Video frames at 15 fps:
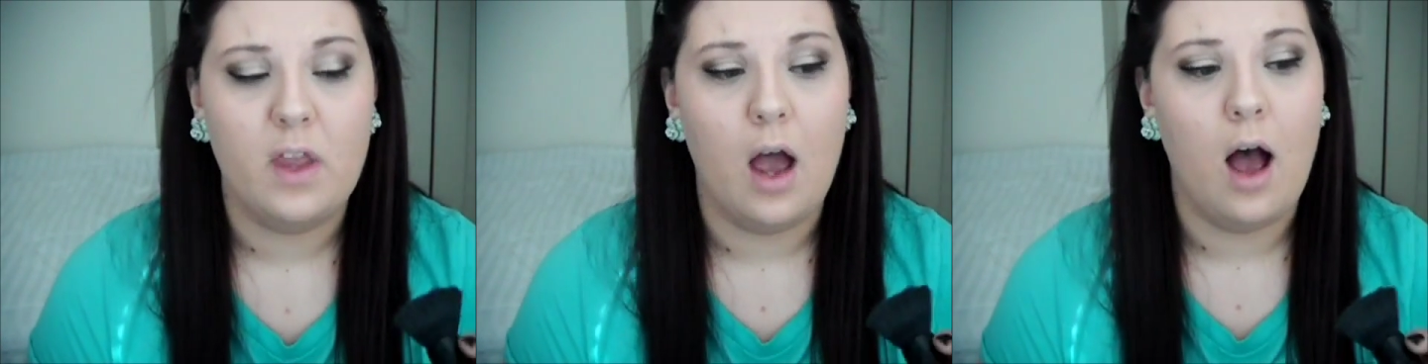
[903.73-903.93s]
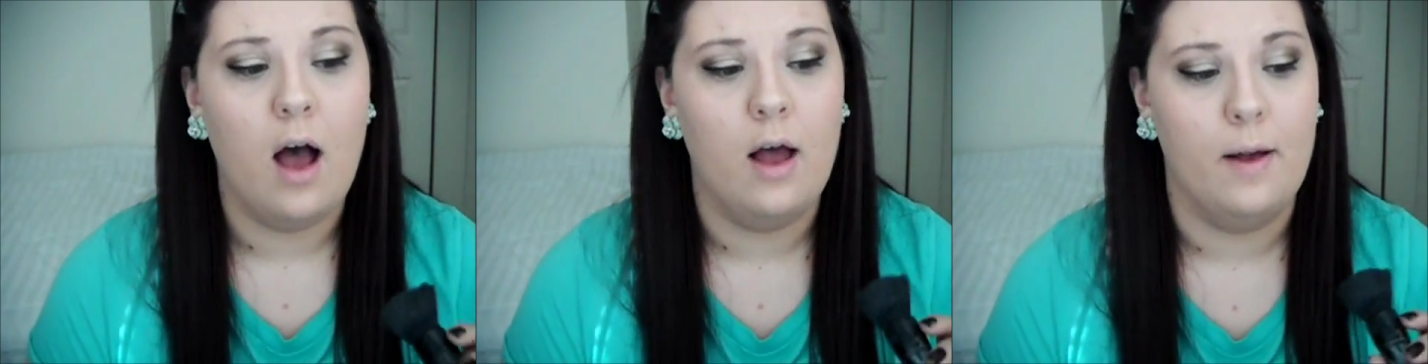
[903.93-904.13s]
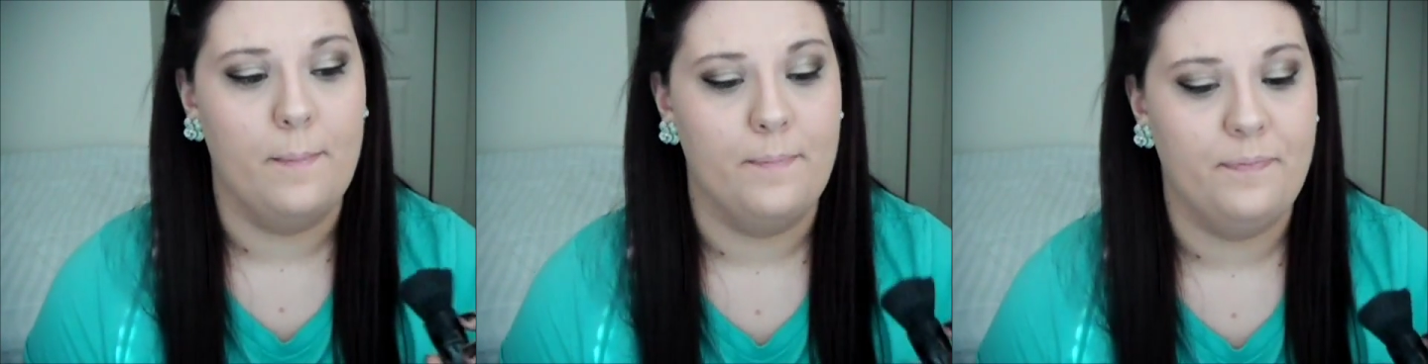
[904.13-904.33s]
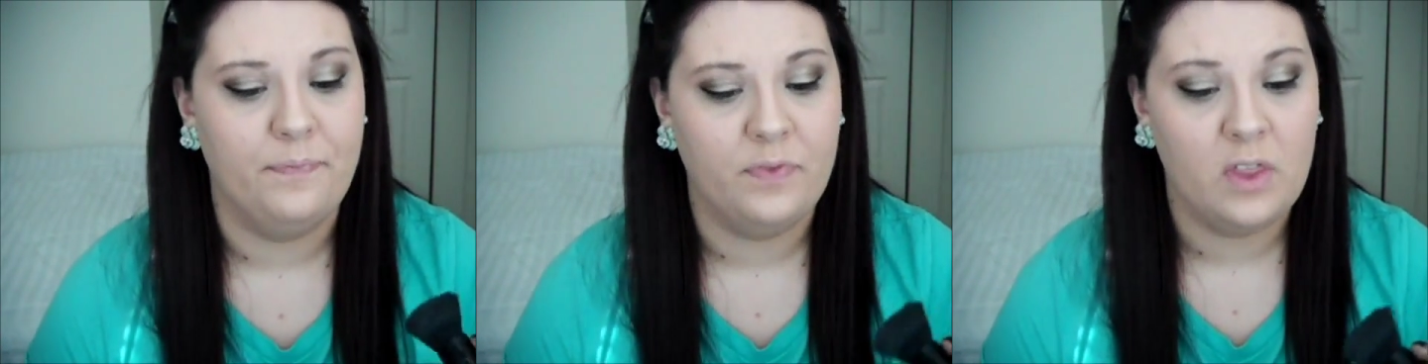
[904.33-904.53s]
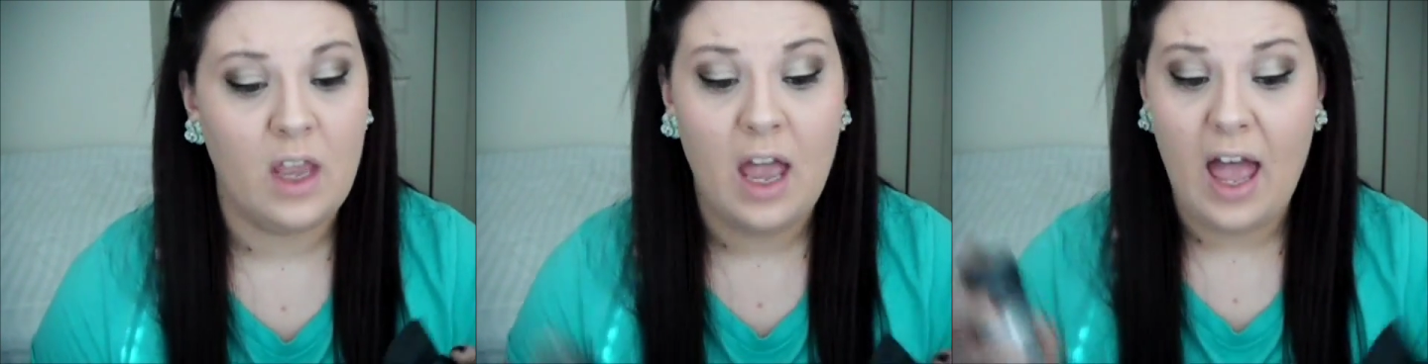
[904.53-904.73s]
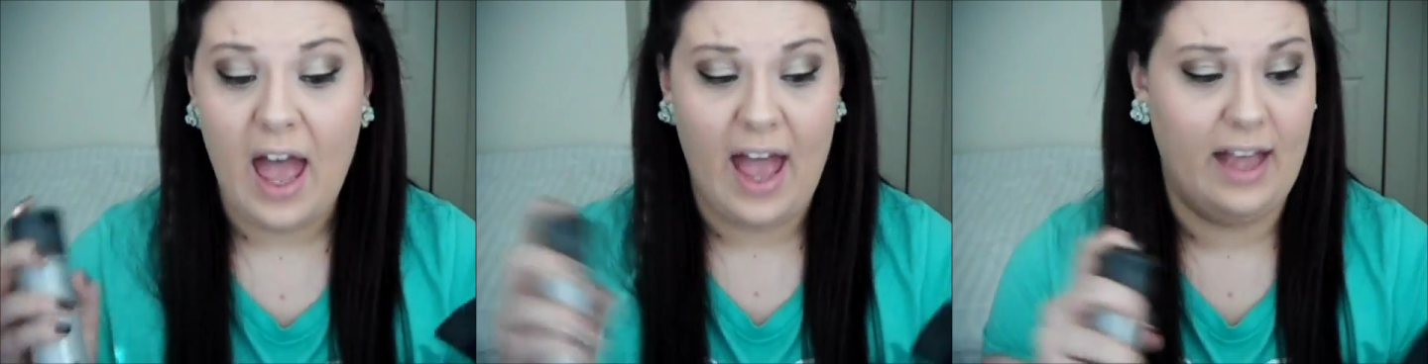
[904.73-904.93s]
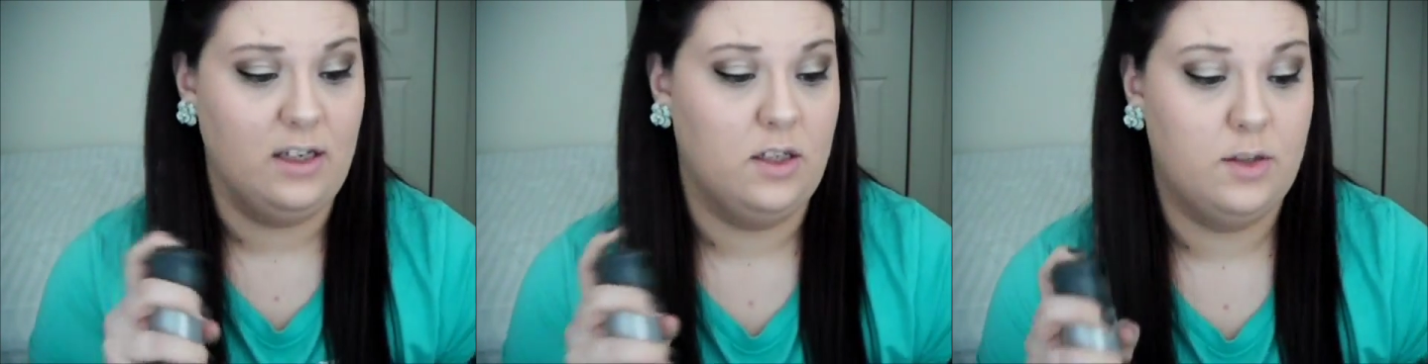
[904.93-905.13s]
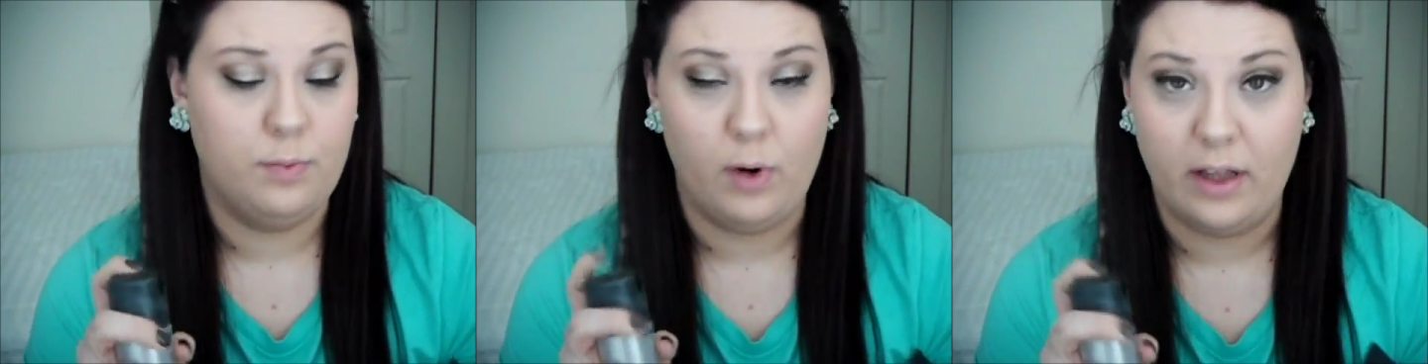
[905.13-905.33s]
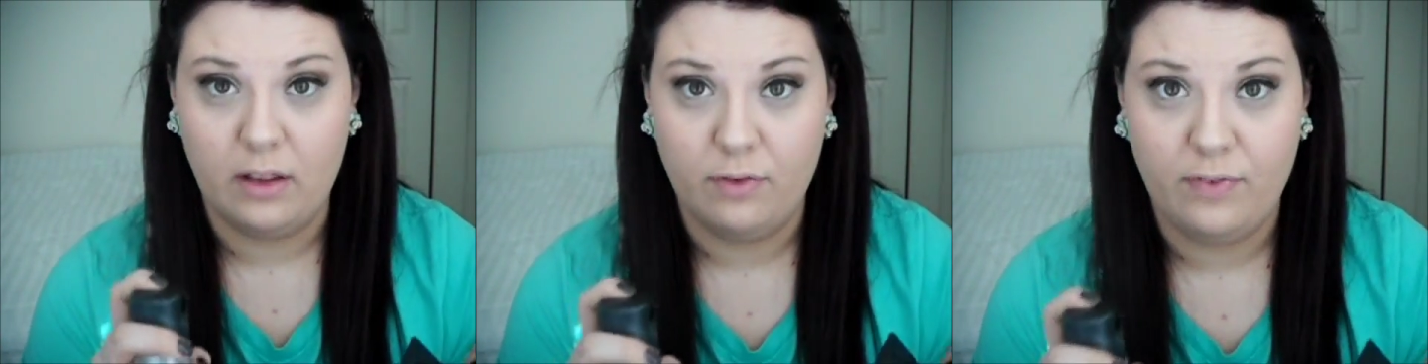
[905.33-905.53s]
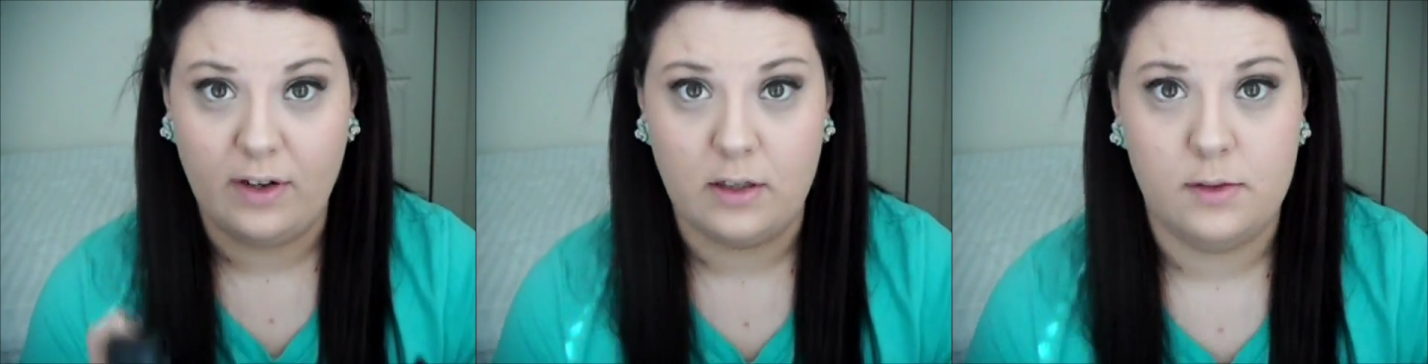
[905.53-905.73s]
and spray
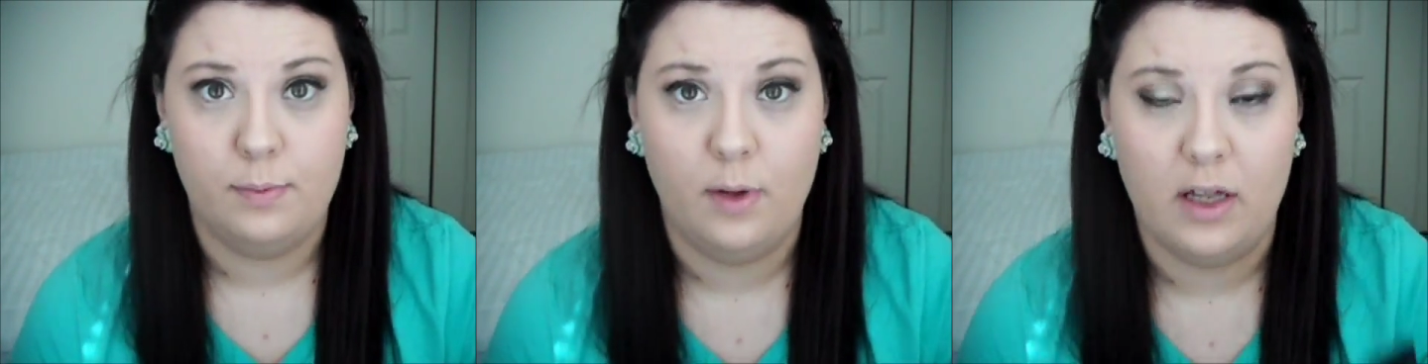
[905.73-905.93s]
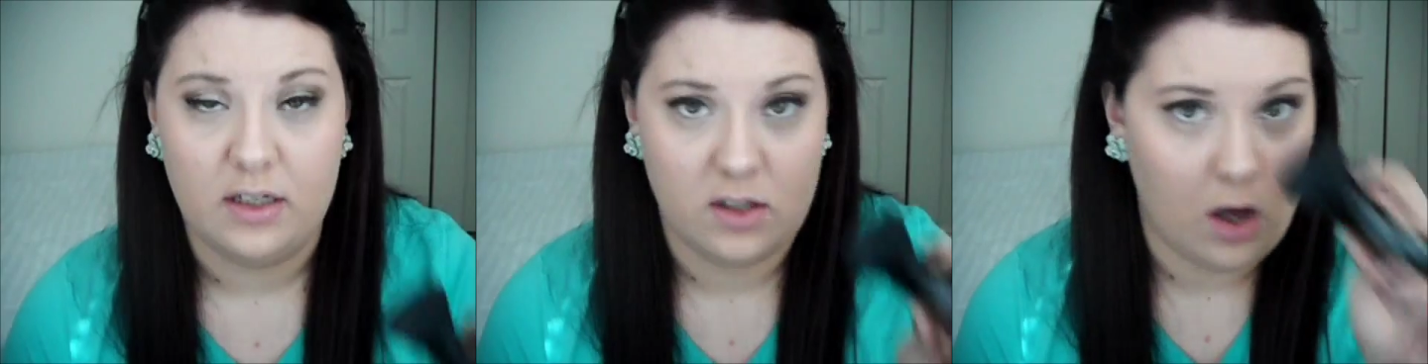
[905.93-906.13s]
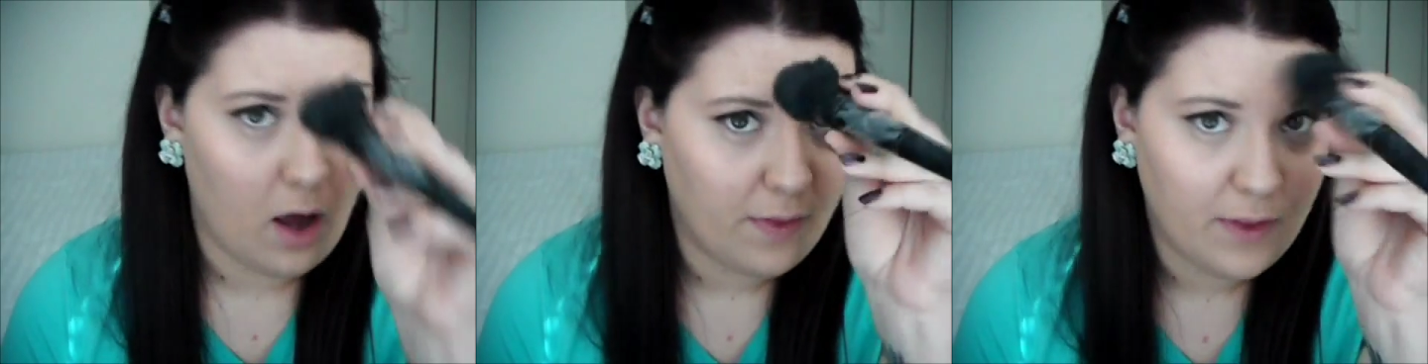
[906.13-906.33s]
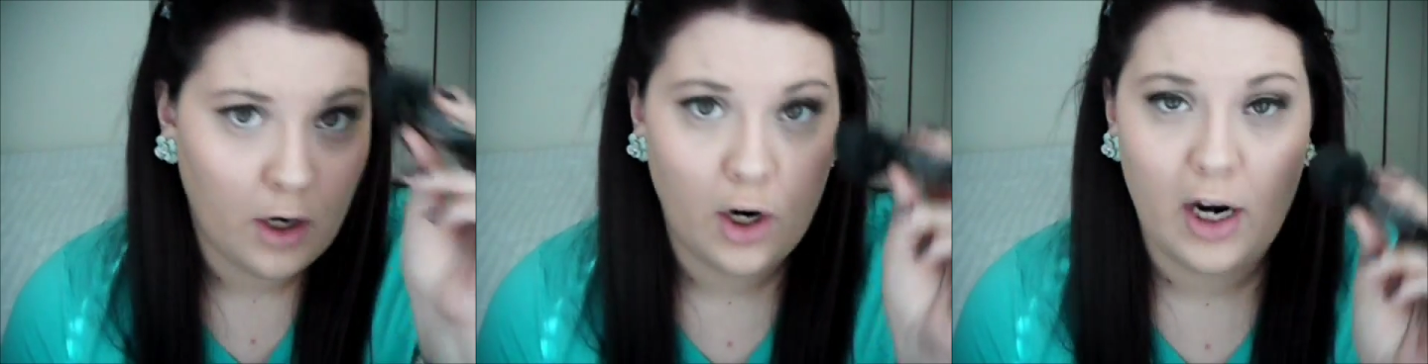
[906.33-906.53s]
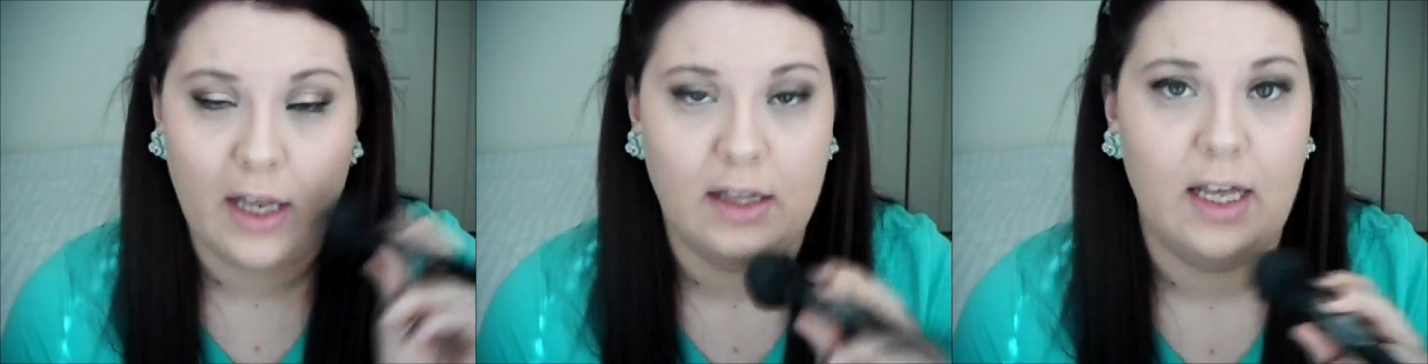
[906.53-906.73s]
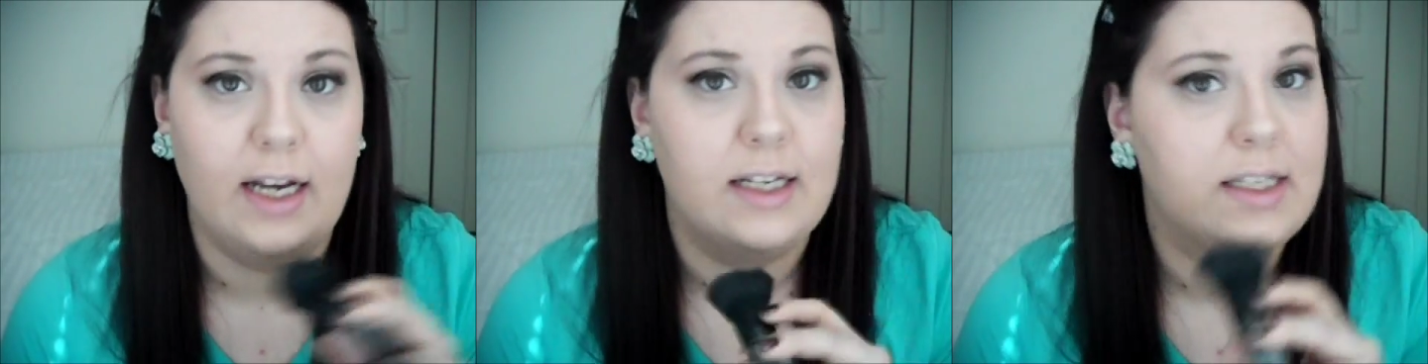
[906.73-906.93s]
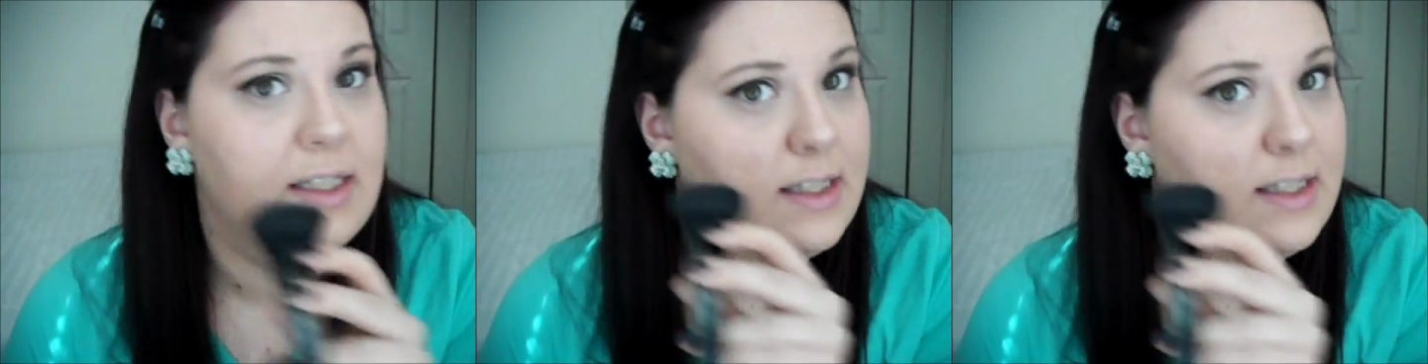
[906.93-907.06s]
the Fix Plus on there and like